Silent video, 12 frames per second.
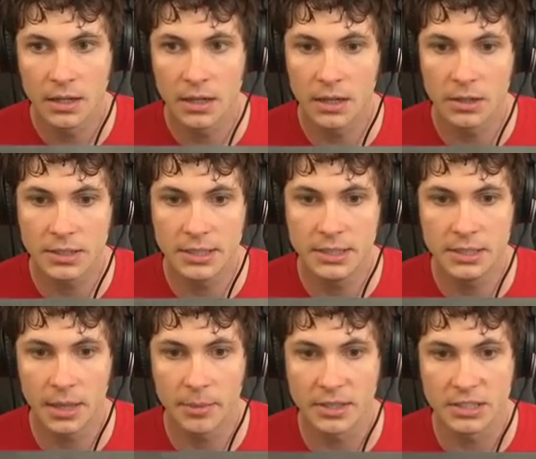Oh,
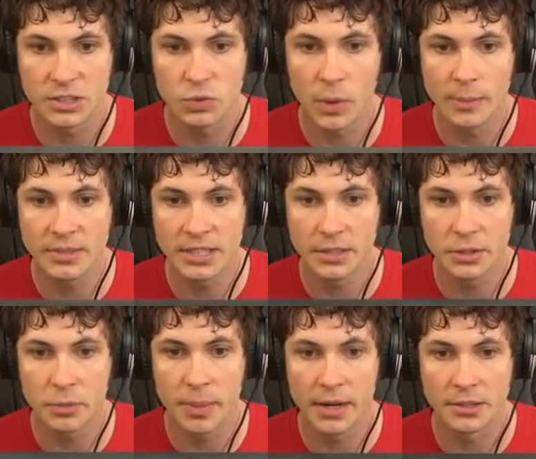gosh, I'm gonna swim to you,
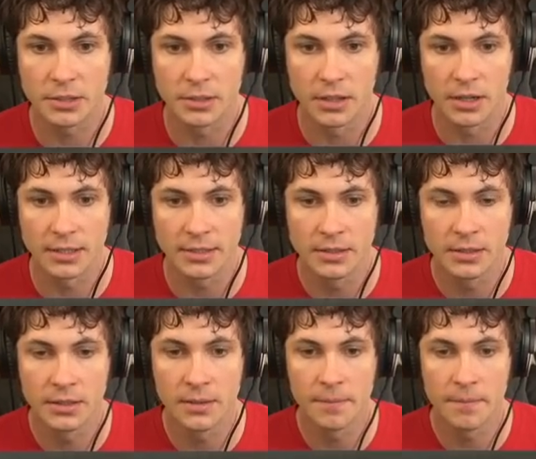you better turn on.
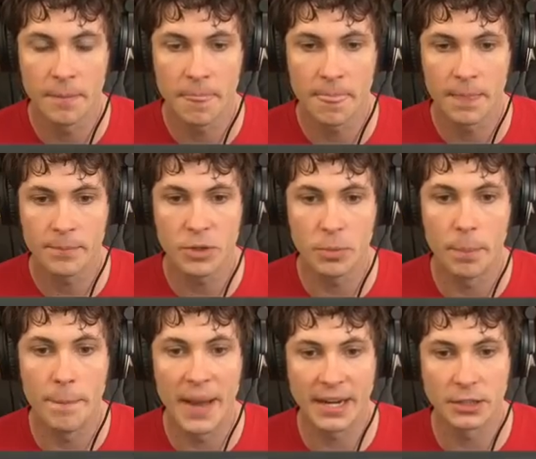You
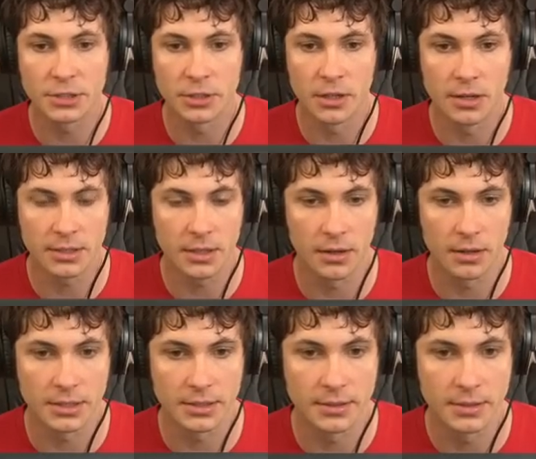better turn on
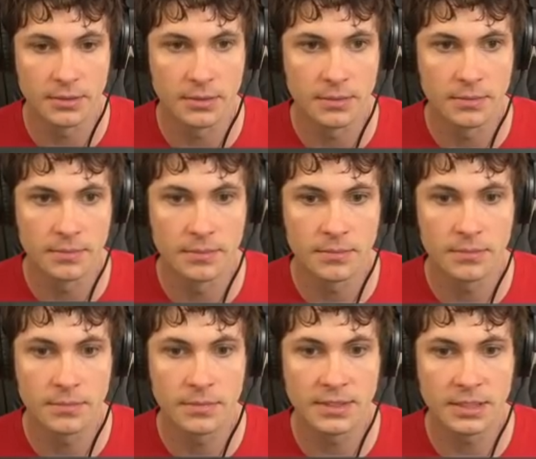car, dude.
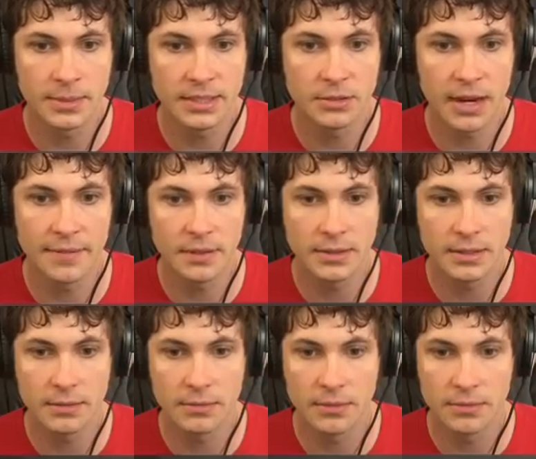Did somebody drive you
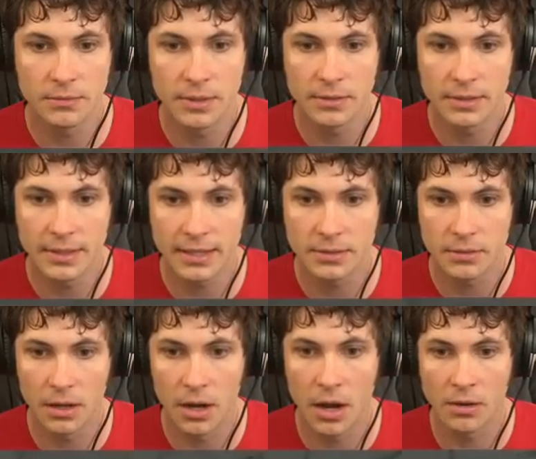into the river? That's-
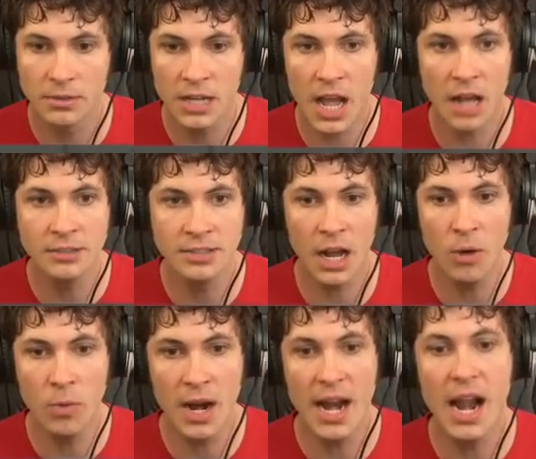Oh no, there's
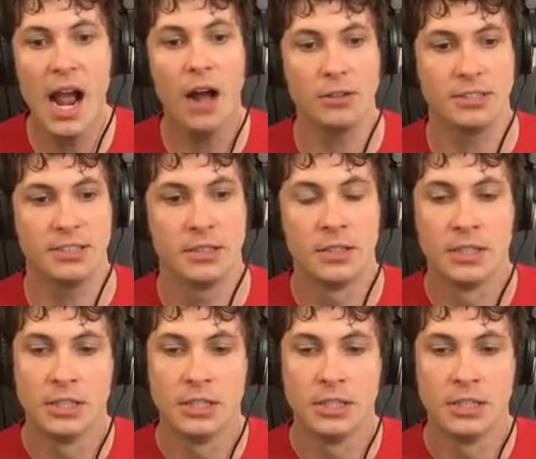no wheels!